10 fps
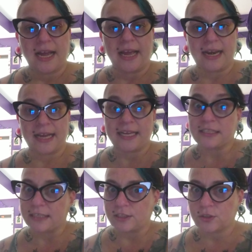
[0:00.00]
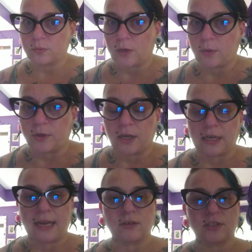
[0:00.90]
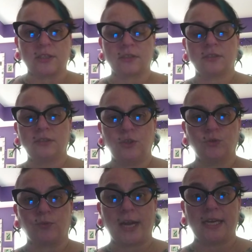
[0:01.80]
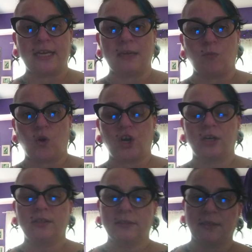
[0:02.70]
and I guess that's why we're not allowed to use red anymore,